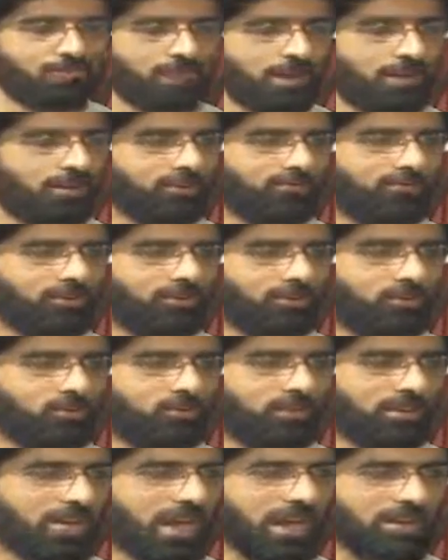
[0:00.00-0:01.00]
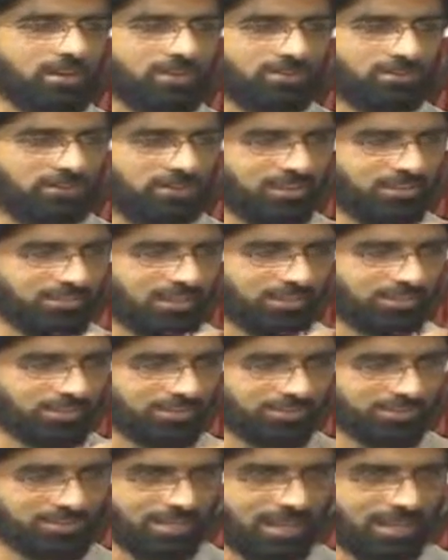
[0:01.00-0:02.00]
better for you than anything that
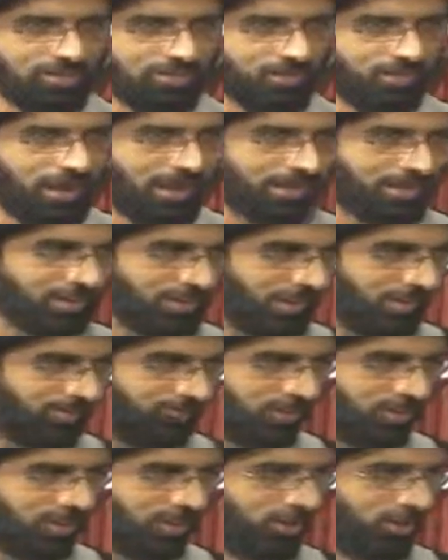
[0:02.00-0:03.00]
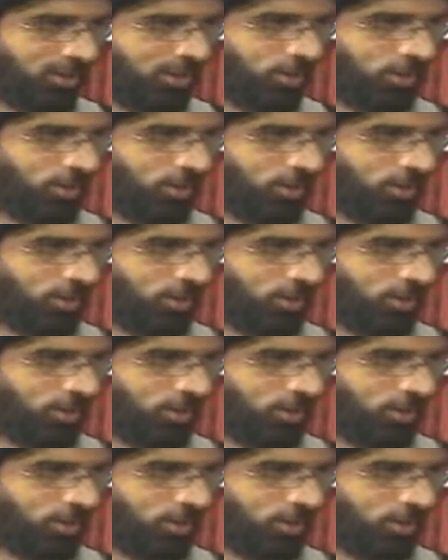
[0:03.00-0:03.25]
the sun might cover